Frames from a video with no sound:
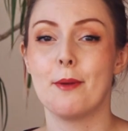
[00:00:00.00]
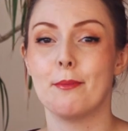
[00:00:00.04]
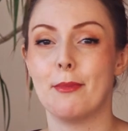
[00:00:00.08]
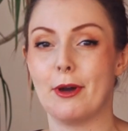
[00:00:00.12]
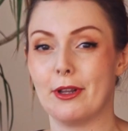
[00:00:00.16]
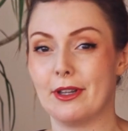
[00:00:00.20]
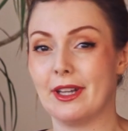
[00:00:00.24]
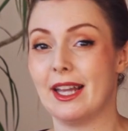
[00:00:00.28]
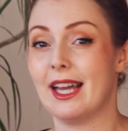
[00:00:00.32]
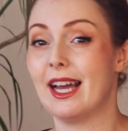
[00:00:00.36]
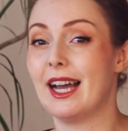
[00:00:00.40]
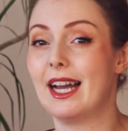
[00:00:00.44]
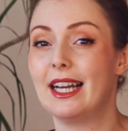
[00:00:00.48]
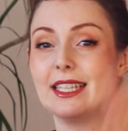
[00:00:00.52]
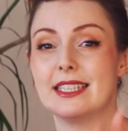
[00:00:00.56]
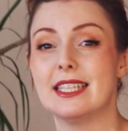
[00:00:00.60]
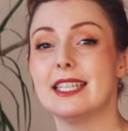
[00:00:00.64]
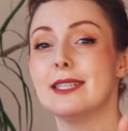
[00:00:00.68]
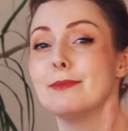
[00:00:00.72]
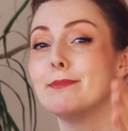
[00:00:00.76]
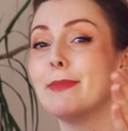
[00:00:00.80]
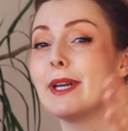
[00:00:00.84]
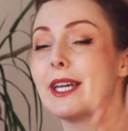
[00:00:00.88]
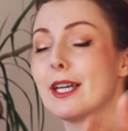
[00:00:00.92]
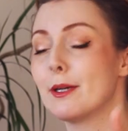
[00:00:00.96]
But I
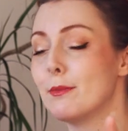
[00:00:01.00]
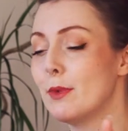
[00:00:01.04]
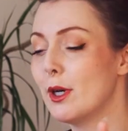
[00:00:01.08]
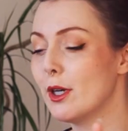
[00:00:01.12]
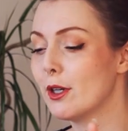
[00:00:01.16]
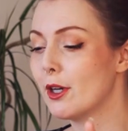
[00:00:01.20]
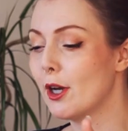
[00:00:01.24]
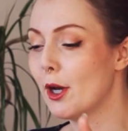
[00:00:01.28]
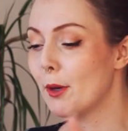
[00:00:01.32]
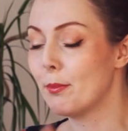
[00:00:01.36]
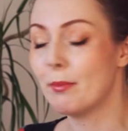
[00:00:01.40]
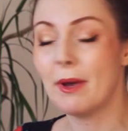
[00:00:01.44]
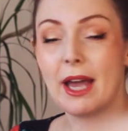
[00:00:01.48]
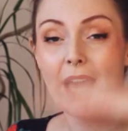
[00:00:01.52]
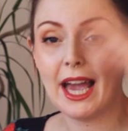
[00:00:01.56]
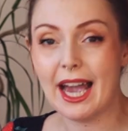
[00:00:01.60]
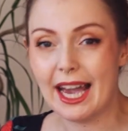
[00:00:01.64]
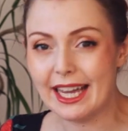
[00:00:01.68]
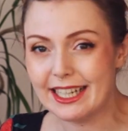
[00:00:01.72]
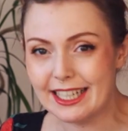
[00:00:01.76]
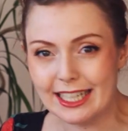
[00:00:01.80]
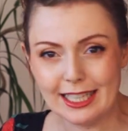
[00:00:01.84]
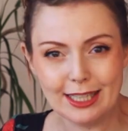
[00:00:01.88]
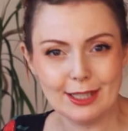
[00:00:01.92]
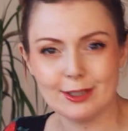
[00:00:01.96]
did make a mock-up
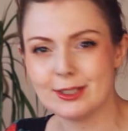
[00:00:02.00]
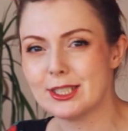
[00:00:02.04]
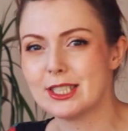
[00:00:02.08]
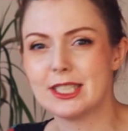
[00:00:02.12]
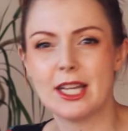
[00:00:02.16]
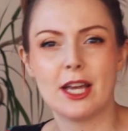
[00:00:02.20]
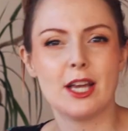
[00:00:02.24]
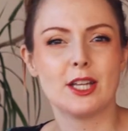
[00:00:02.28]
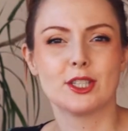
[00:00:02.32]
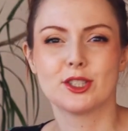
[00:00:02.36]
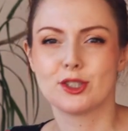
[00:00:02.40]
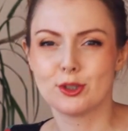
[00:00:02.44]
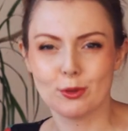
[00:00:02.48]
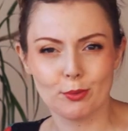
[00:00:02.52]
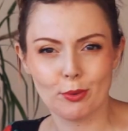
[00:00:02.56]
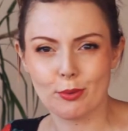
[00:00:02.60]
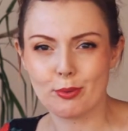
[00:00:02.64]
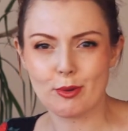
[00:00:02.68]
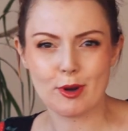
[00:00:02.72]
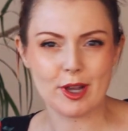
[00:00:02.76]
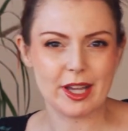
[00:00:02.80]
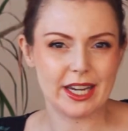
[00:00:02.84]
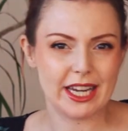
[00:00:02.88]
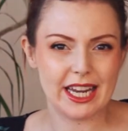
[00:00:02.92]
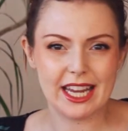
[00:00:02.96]
and it looks super
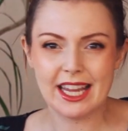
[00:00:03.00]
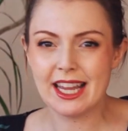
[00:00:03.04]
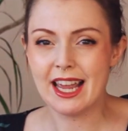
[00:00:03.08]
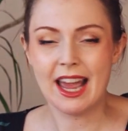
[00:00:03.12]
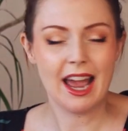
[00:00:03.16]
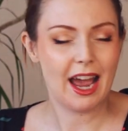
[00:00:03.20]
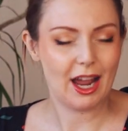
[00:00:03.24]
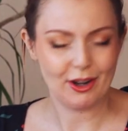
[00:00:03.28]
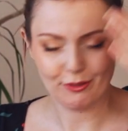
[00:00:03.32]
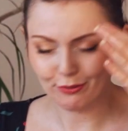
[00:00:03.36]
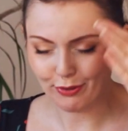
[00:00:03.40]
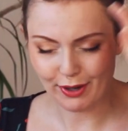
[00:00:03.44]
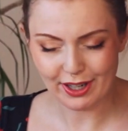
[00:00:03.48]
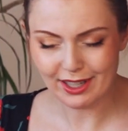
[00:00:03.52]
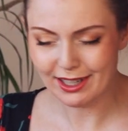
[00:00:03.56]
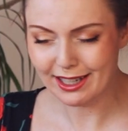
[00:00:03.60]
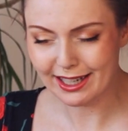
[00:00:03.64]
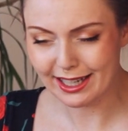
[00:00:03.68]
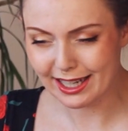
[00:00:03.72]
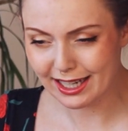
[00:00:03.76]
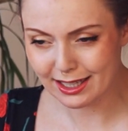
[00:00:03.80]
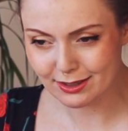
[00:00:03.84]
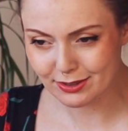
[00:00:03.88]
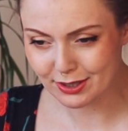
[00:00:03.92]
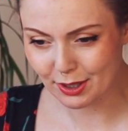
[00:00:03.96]
pretty, and finally
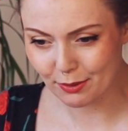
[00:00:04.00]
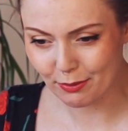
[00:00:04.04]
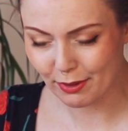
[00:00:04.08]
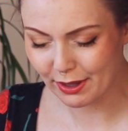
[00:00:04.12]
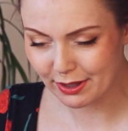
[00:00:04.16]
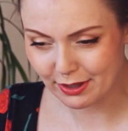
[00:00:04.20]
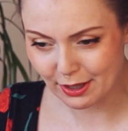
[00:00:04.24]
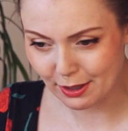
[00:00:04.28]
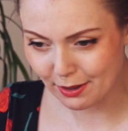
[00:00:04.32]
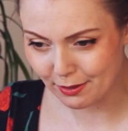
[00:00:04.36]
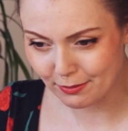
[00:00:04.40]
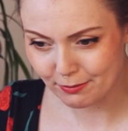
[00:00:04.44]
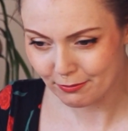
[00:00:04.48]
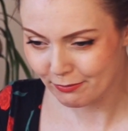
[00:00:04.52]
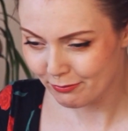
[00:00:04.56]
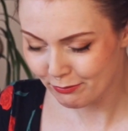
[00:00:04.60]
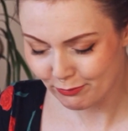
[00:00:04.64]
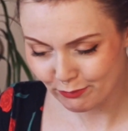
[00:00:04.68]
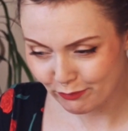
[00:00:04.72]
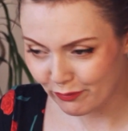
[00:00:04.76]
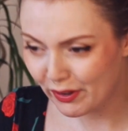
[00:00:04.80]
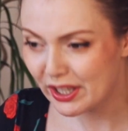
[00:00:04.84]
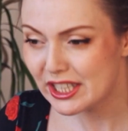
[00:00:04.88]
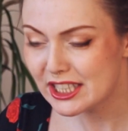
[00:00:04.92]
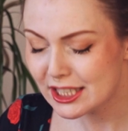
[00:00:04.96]
I have something that
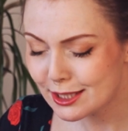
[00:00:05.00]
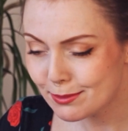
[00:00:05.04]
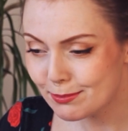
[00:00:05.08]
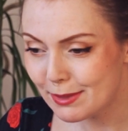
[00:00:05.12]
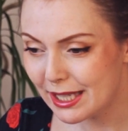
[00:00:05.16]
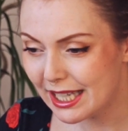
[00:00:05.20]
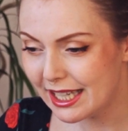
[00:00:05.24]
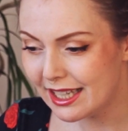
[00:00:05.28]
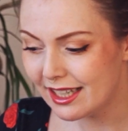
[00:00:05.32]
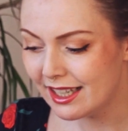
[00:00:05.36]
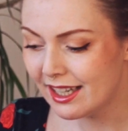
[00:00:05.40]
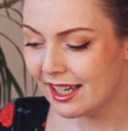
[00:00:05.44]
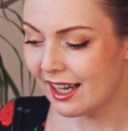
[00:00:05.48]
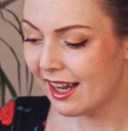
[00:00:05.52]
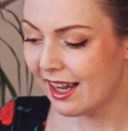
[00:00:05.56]
fits me.